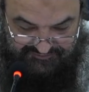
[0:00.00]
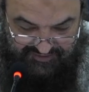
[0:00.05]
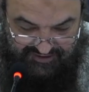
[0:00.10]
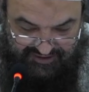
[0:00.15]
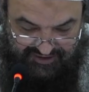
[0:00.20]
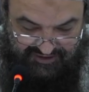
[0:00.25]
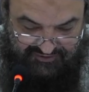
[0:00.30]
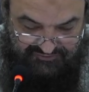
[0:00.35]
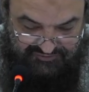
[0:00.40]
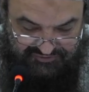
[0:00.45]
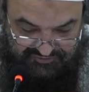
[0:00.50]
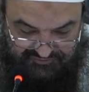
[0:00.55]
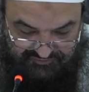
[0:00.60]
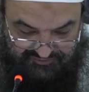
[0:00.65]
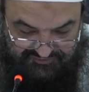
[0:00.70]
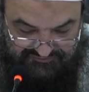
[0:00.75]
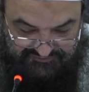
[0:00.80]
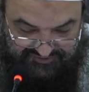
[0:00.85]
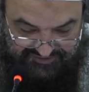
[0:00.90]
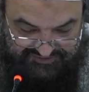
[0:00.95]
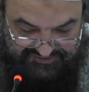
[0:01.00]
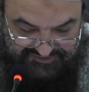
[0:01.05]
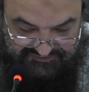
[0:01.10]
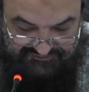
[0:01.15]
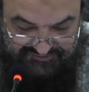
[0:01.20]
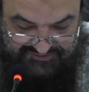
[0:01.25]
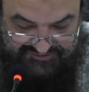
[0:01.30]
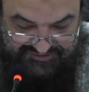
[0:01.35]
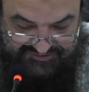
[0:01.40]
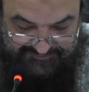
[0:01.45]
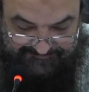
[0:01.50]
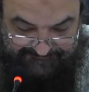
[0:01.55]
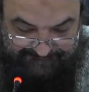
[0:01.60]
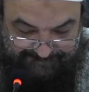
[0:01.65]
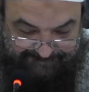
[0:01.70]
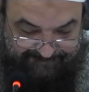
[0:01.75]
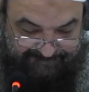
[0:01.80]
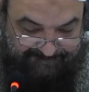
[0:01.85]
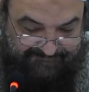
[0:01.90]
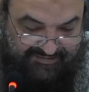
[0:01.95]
How Should We Face the Fitan,